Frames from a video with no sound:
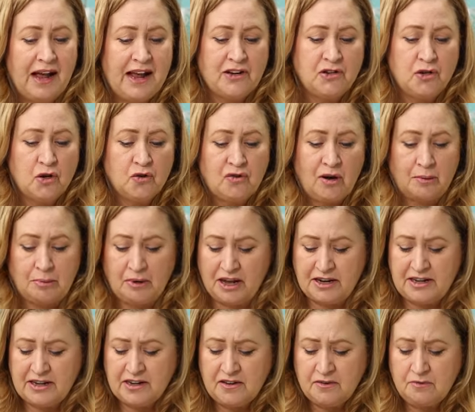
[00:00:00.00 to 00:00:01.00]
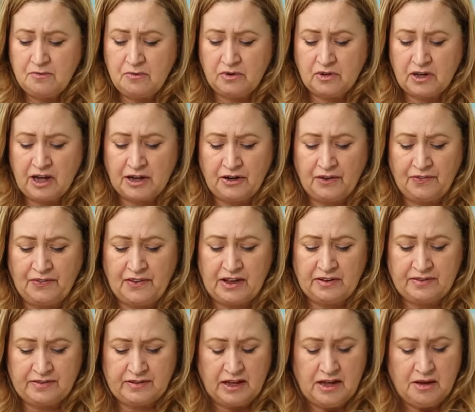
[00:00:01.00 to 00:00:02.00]
I had no trouble. I didn't cut on
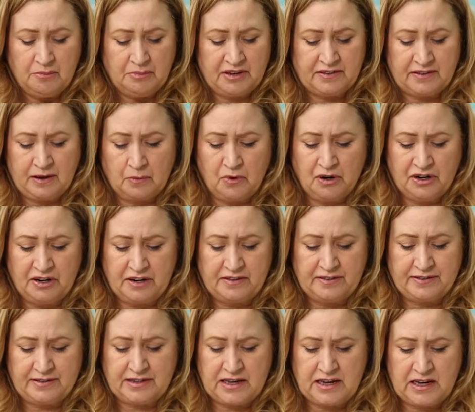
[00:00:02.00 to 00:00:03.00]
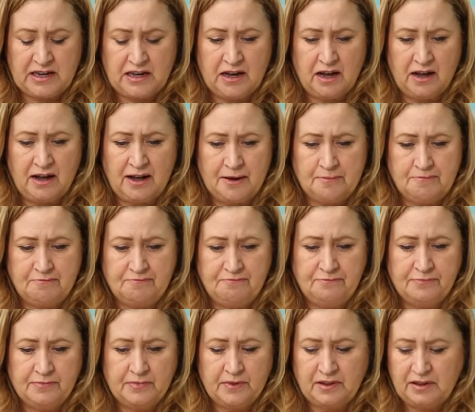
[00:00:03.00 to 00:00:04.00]
this because I wanted to see,
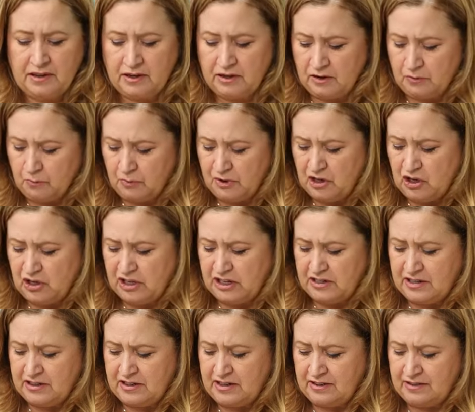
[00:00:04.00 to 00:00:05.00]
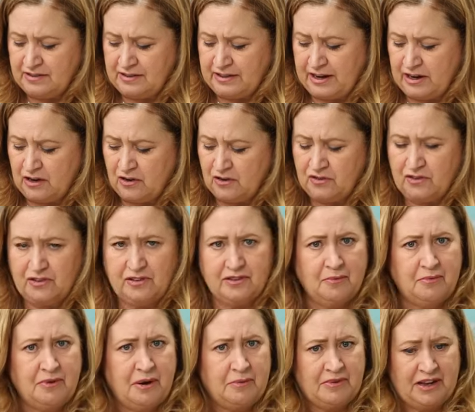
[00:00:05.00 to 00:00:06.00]
um, you know, when you get to these layers,
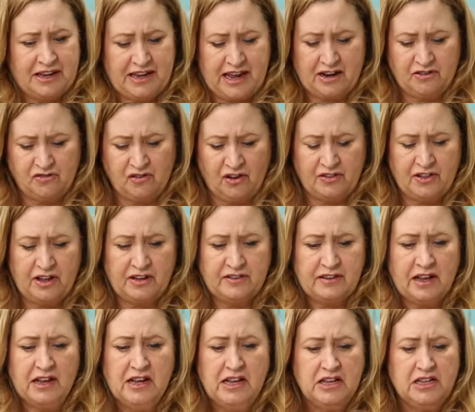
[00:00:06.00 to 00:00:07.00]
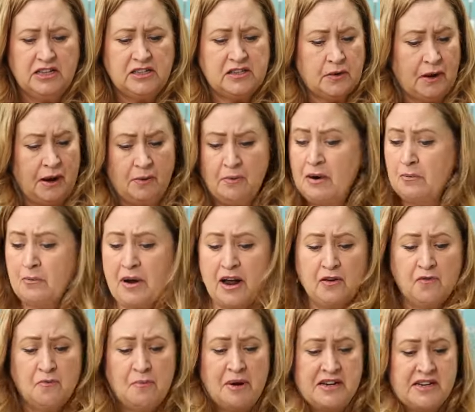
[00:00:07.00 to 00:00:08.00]
sometimes I catch on this. So I went
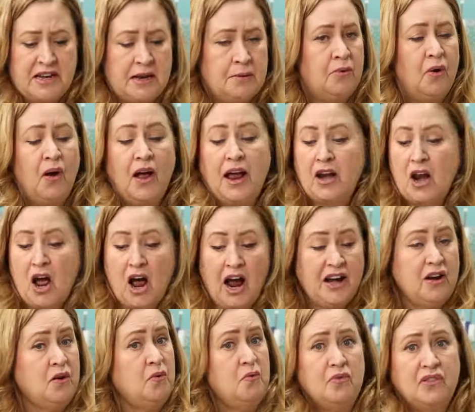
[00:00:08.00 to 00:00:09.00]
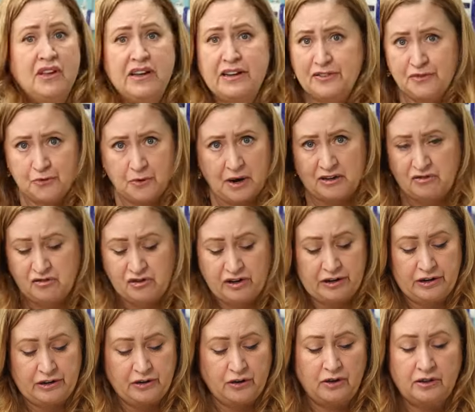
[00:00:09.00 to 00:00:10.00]
right over my table and I don't think it scratched
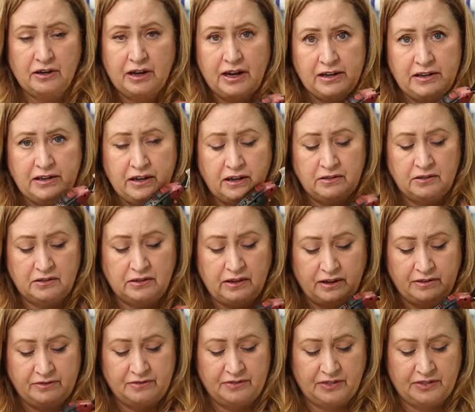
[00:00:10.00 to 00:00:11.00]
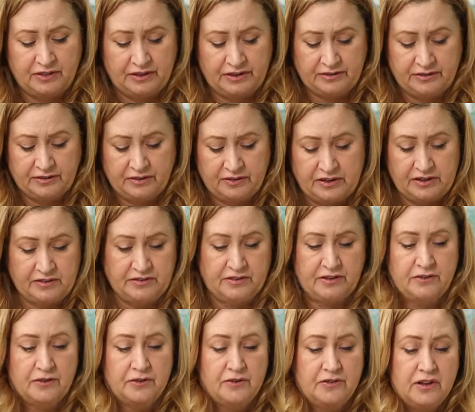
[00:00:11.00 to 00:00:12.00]
it at all. I love the, these
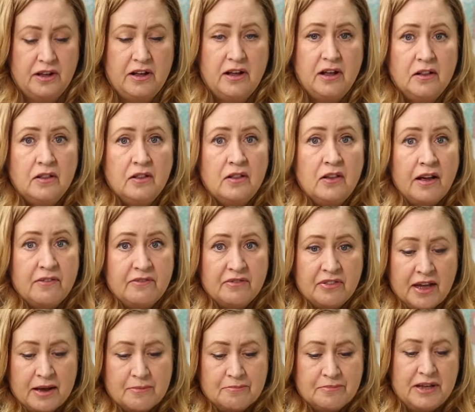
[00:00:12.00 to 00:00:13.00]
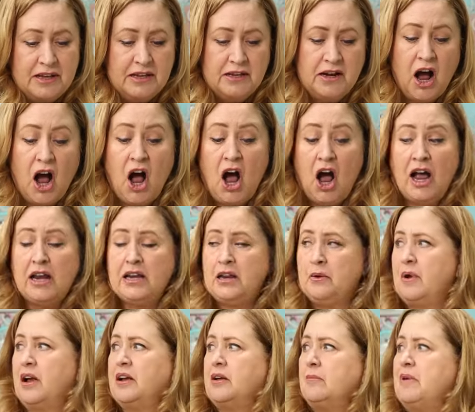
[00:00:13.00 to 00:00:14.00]
scissors. Love them.
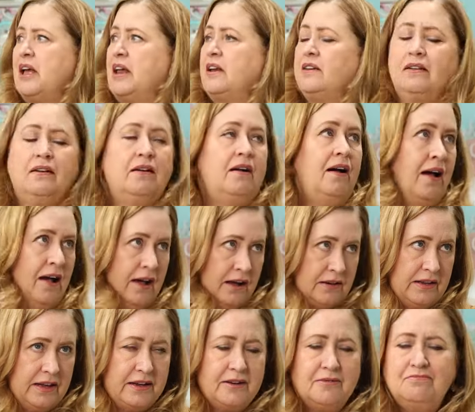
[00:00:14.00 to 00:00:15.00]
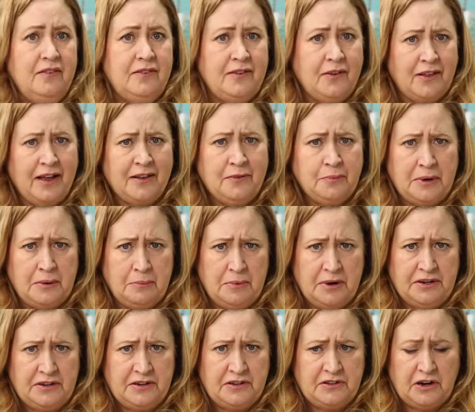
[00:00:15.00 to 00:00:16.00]
Highly recommend. Highly. So that's what I
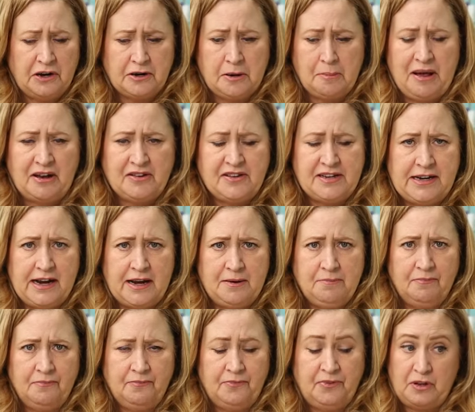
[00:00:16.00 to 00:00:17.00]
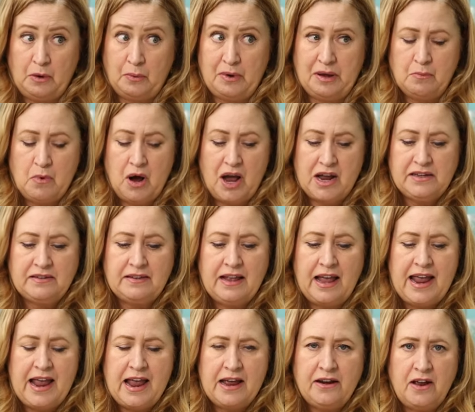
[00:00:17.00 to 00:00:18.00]
wanted to talk about today, sewing wise.
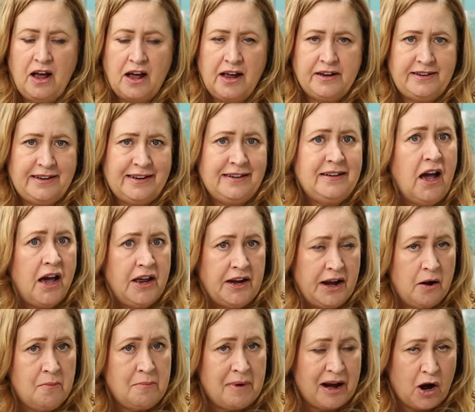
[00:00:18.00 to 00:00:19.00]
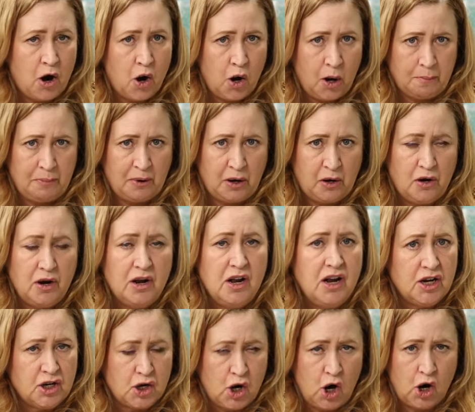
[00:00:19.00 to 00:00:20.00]
And I did cut out my Harper
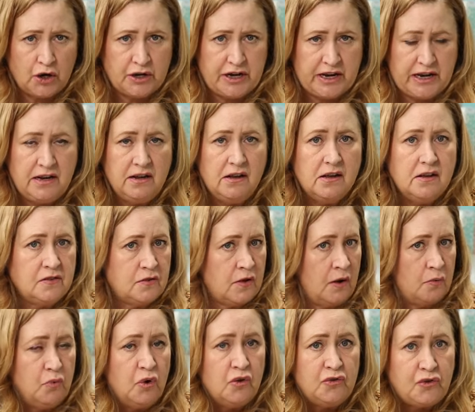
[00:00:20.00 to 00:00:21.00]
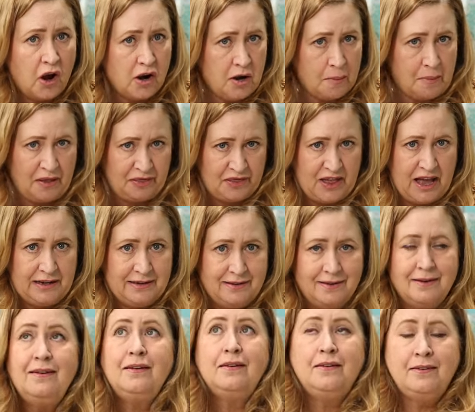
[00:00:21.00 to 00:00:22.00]
Cardi, so I will talk about that
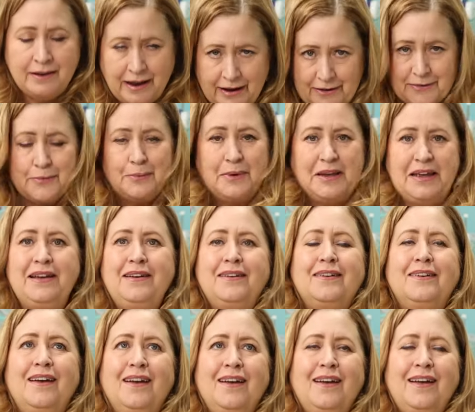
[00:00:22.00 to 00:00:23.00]
next week.